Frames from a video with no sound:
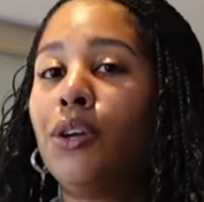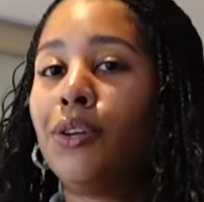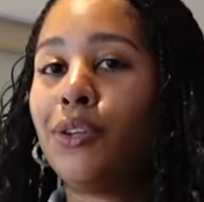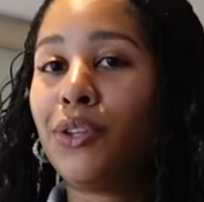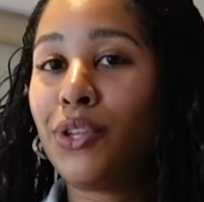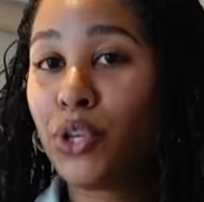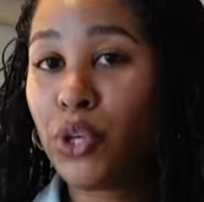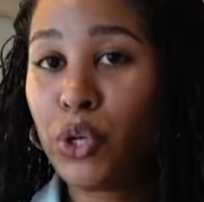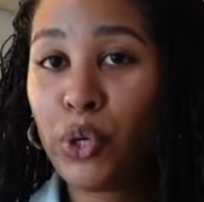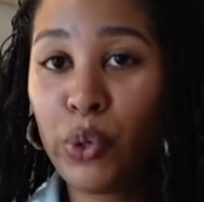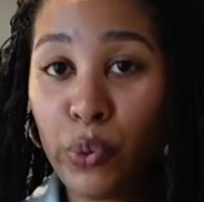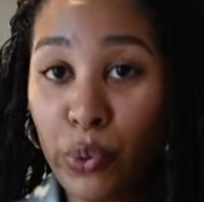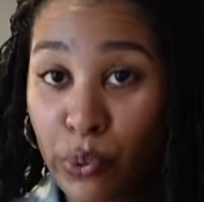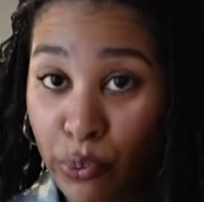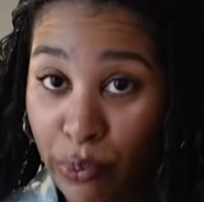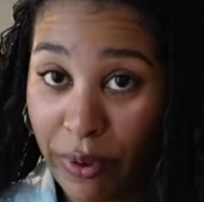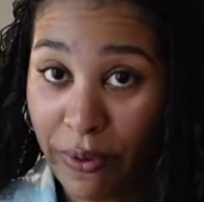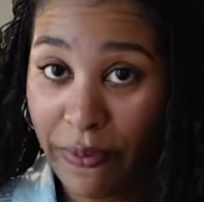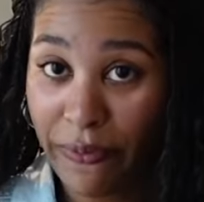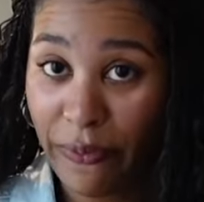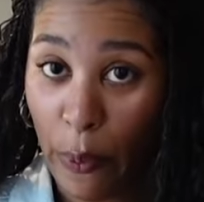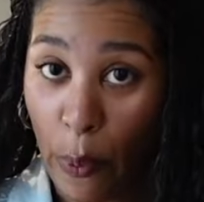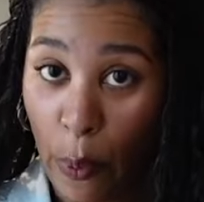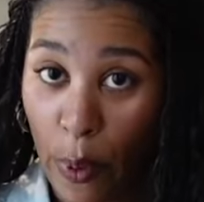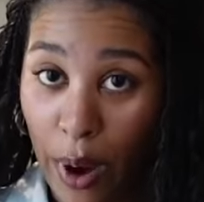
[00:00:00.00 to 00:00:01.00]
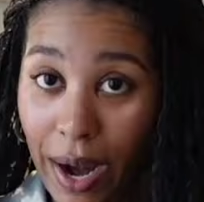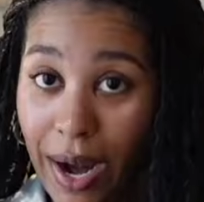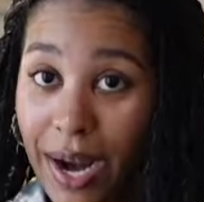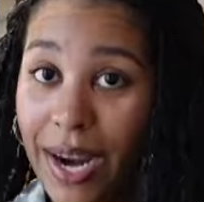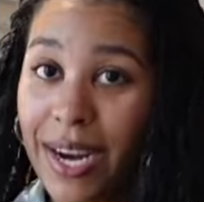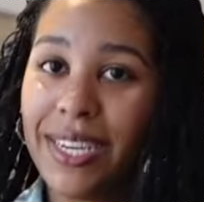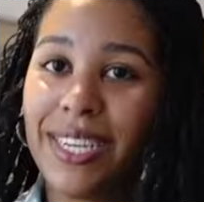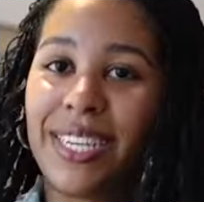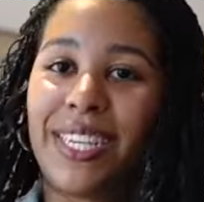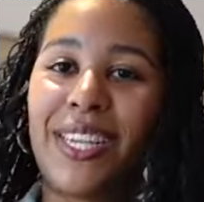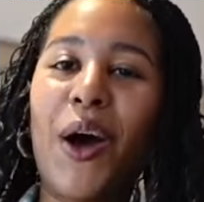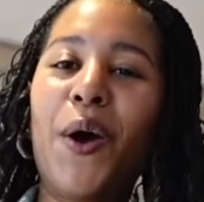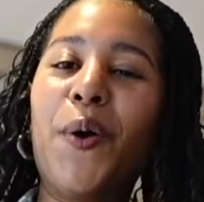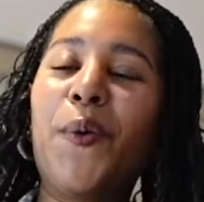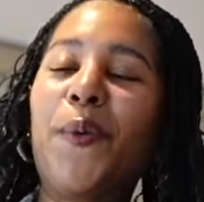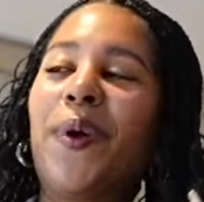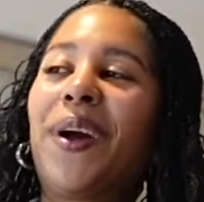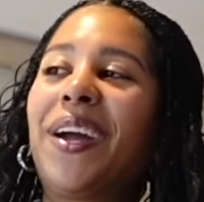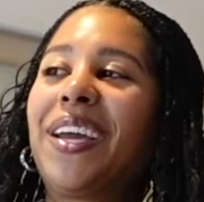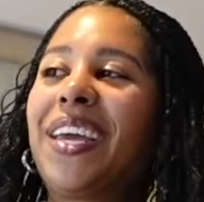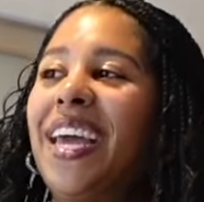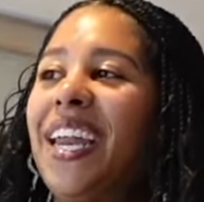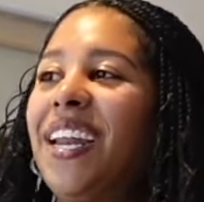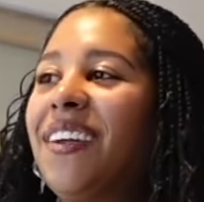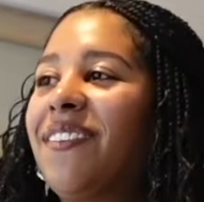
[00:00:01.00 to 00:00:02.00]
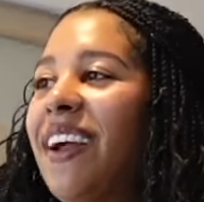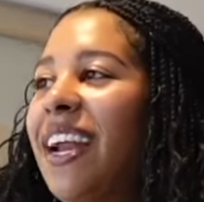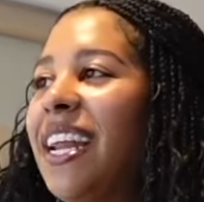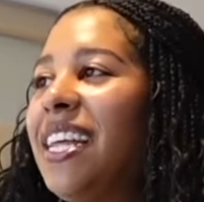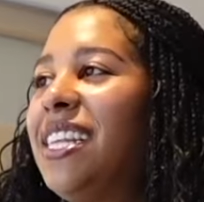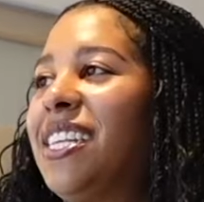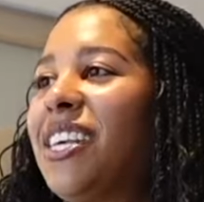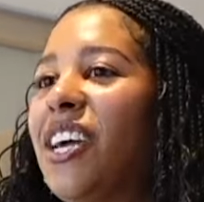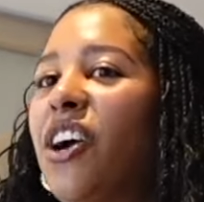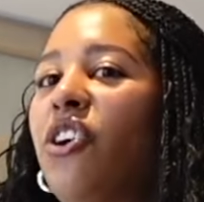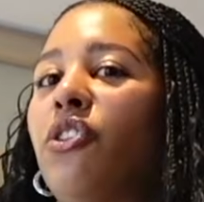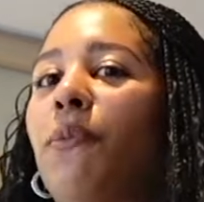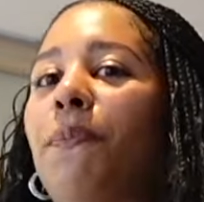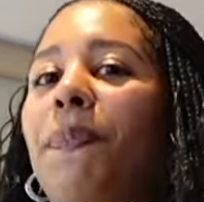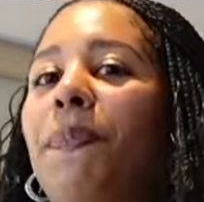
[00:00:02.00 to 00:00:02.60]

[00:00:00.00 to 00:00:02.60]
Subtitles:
2:34, so we're getting ready to go to